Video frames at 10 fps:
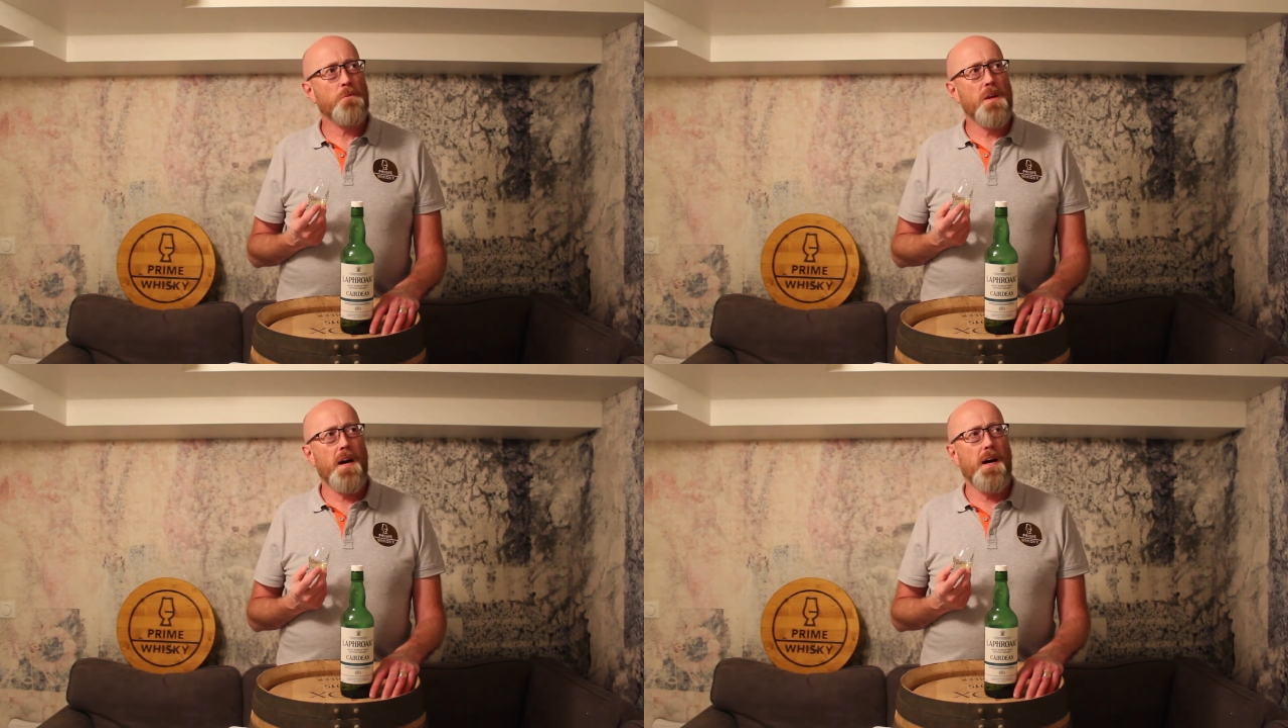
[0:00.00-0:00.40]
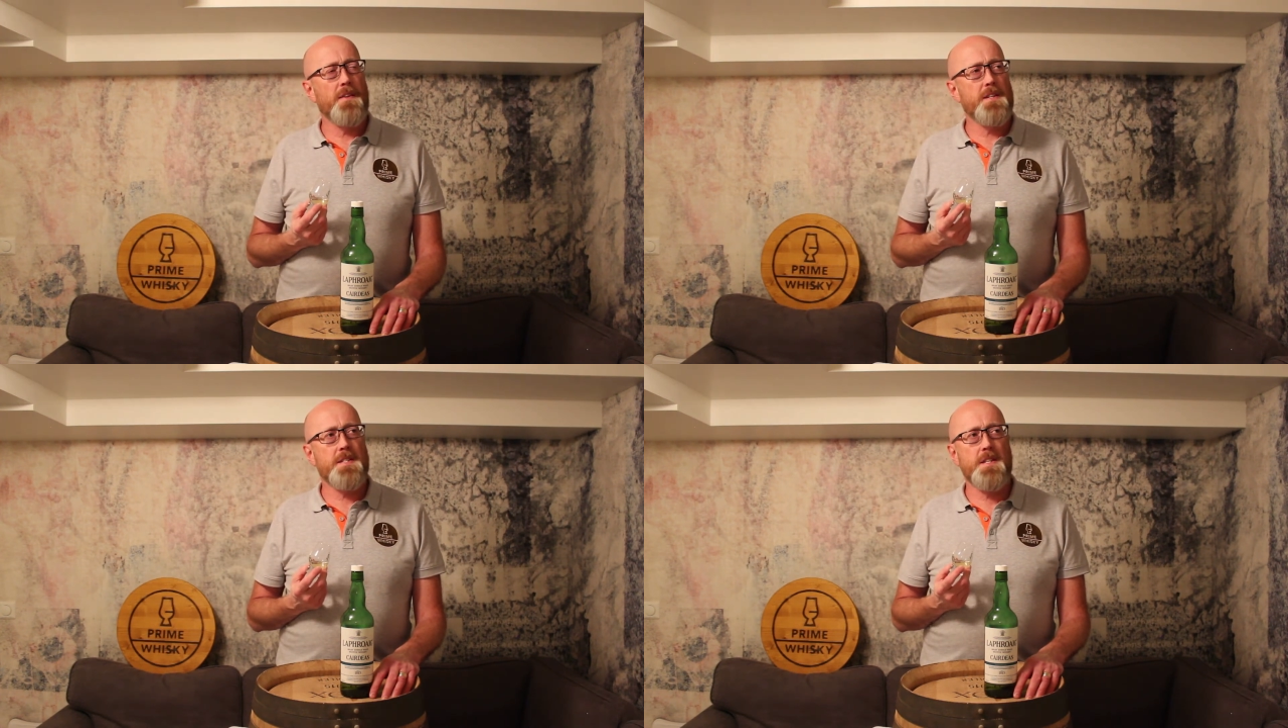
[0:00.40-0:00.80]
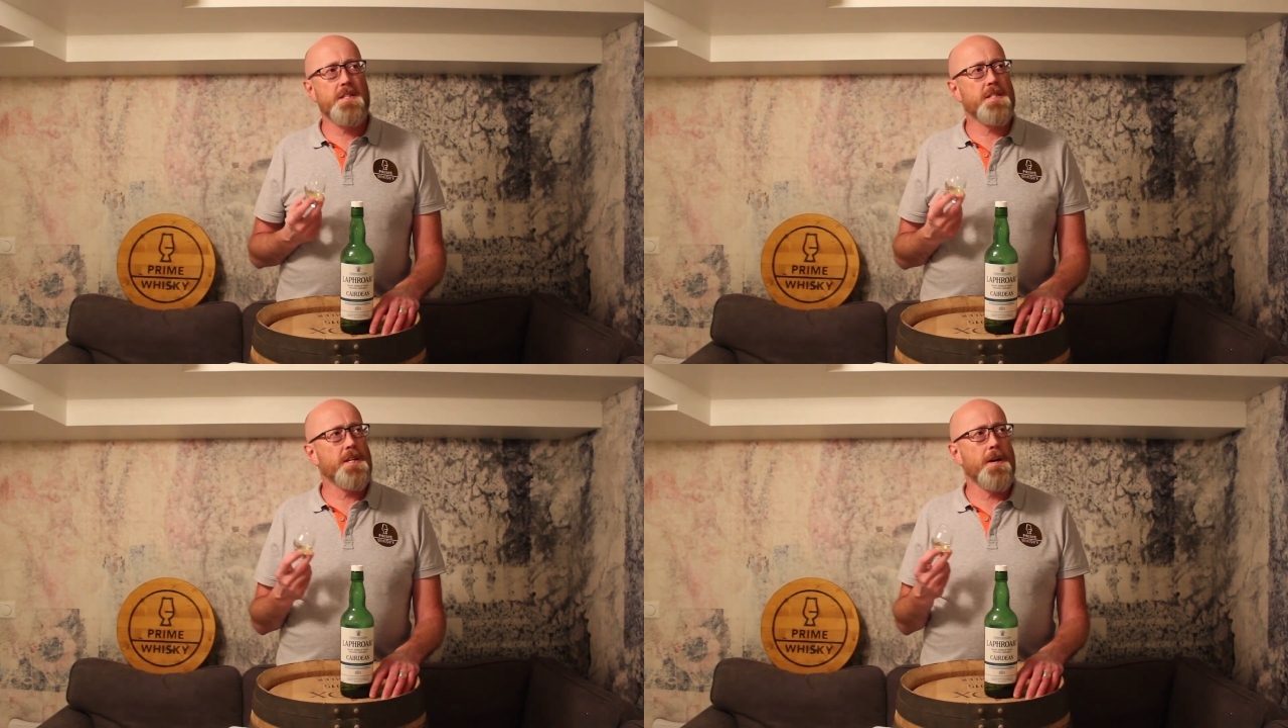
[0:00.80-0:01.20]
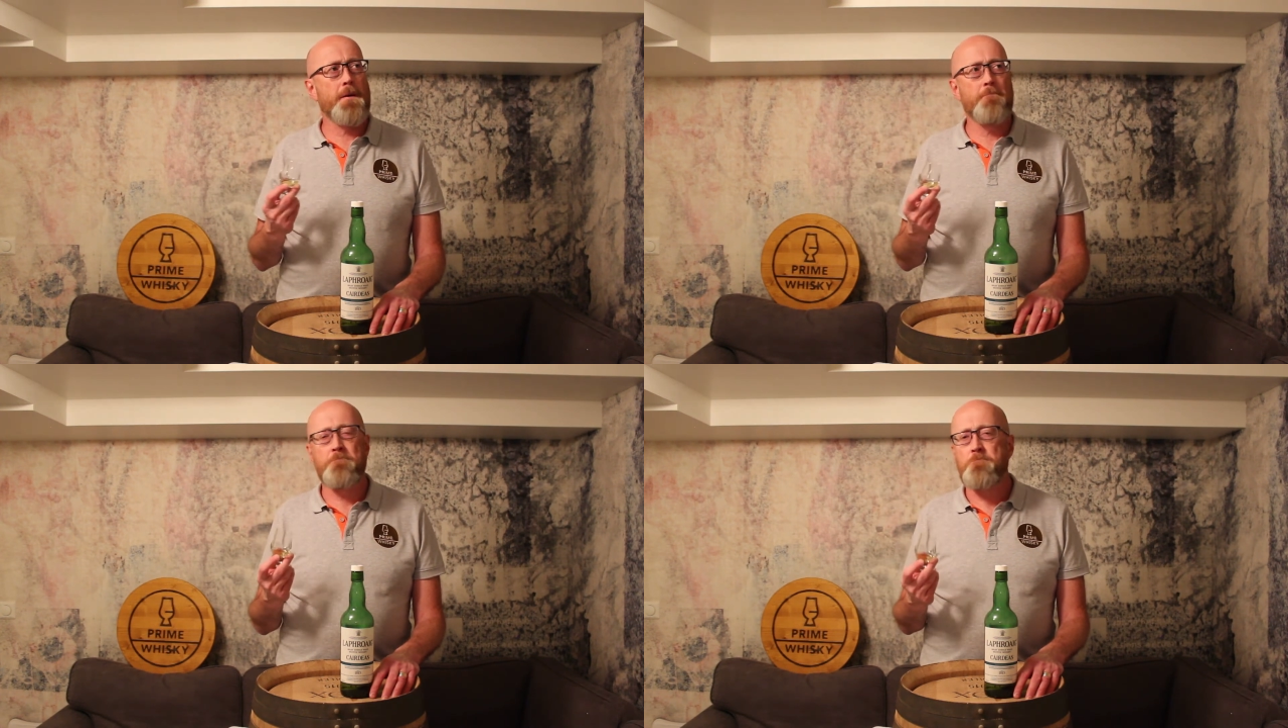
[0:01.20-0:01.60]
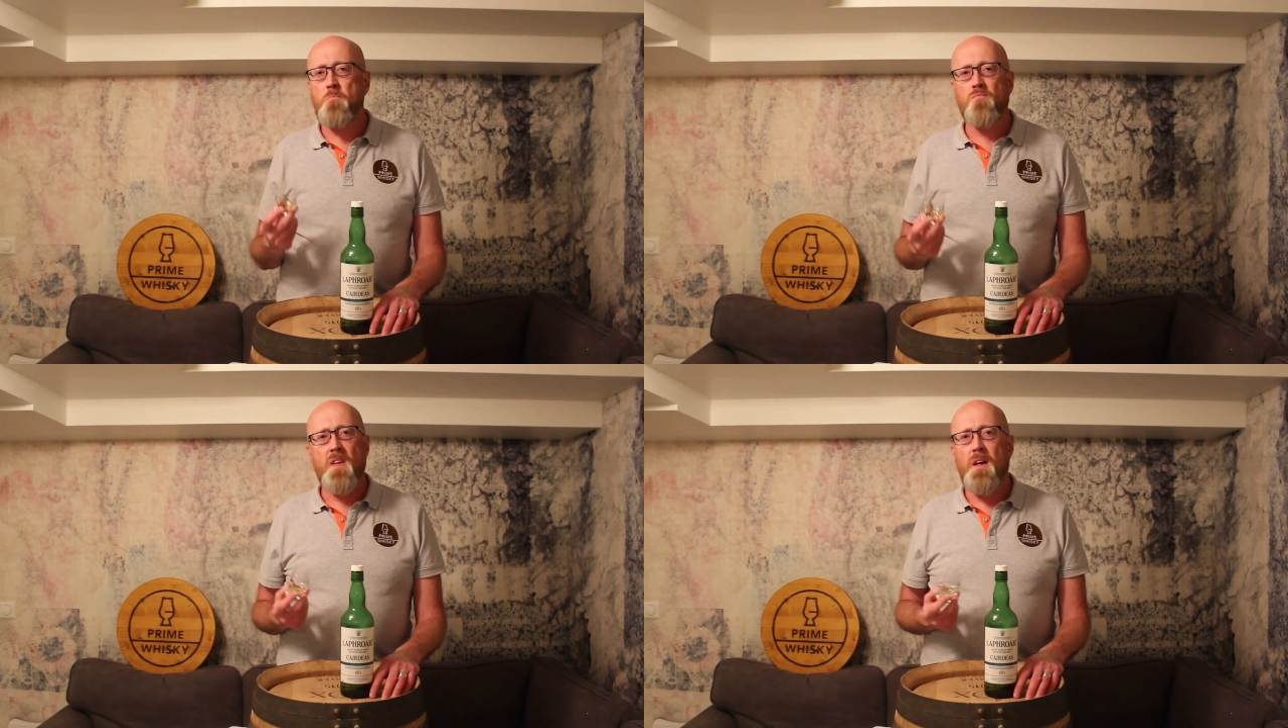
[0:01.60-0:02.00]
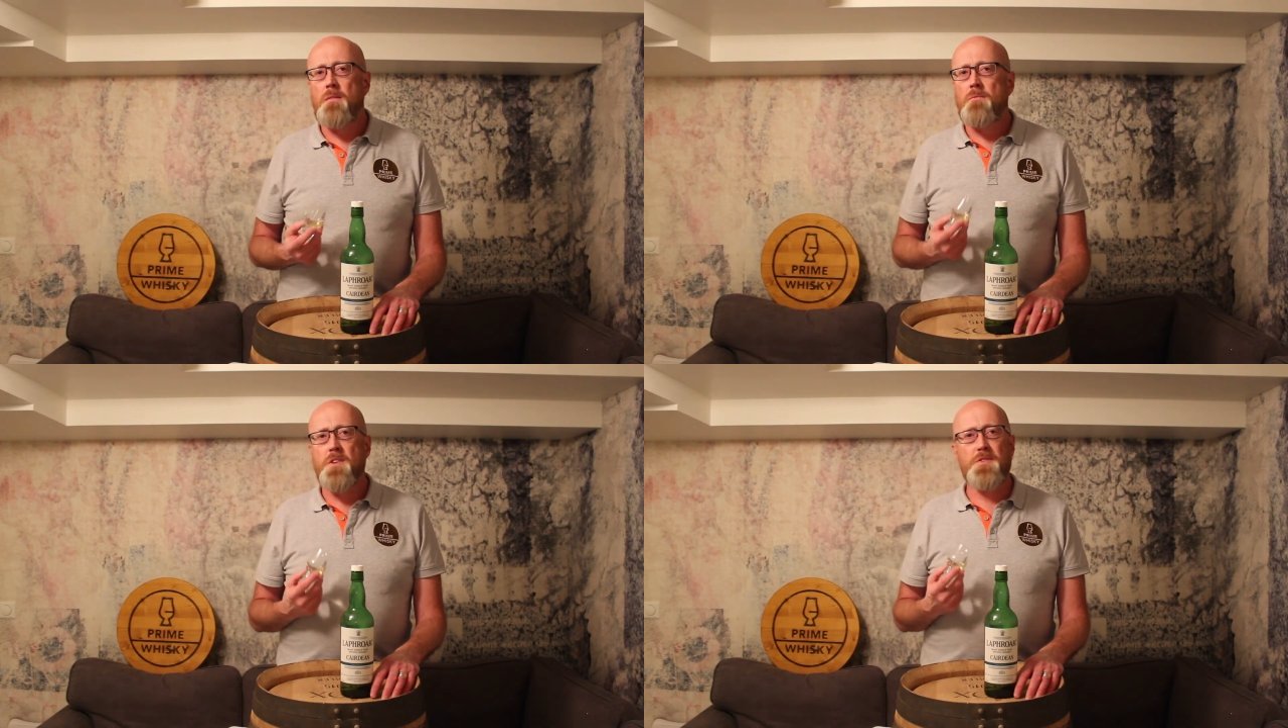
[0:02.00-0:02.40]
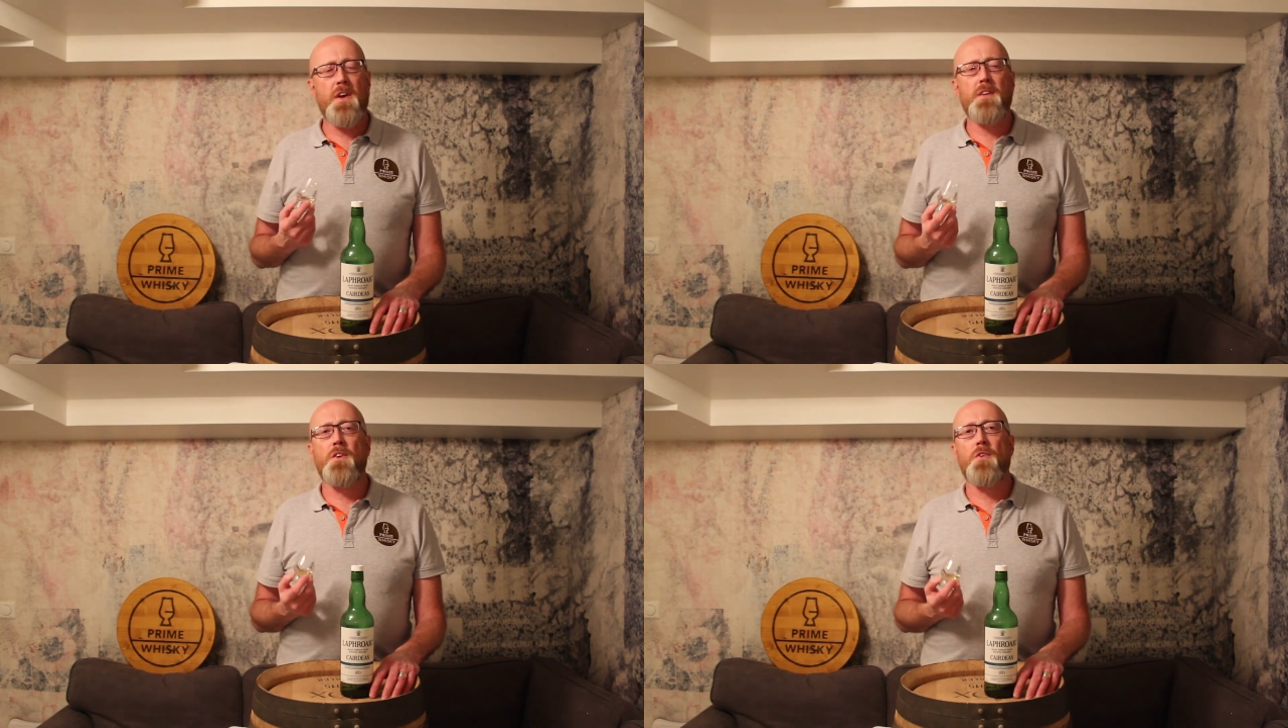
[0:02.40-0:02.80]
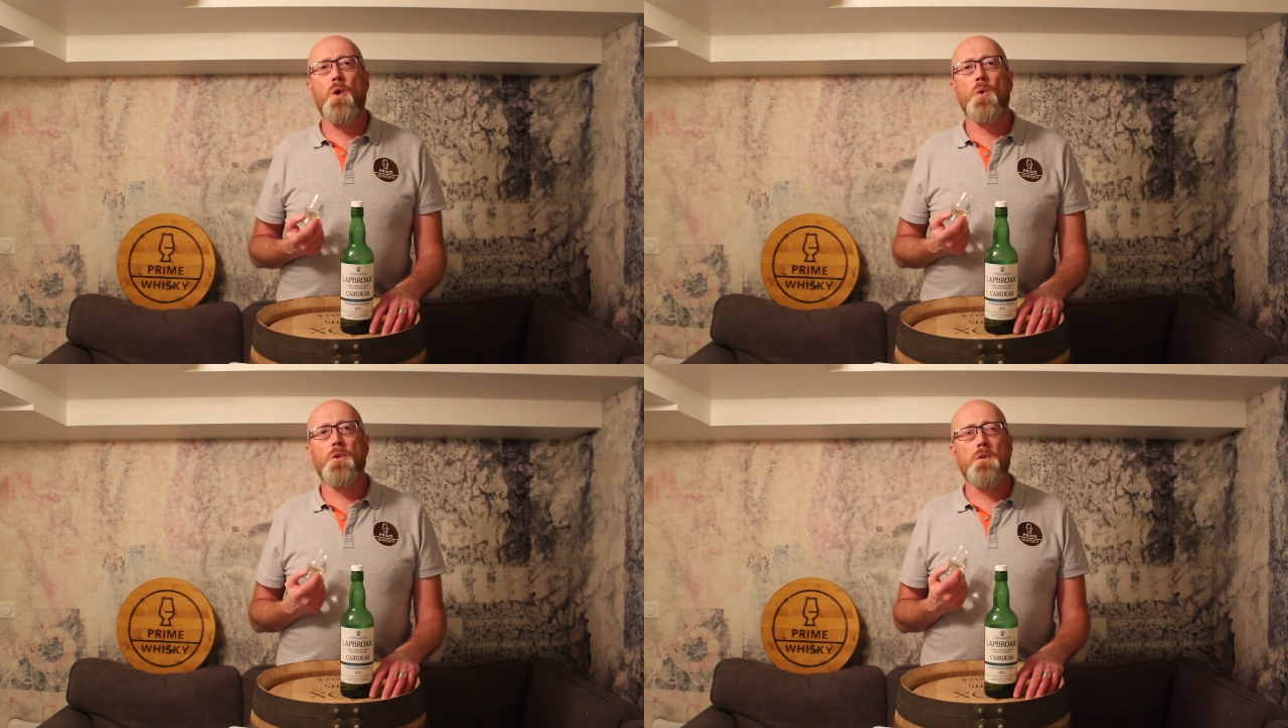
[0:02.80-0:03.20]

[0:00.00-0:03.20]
Yeah, this is the 10-year-old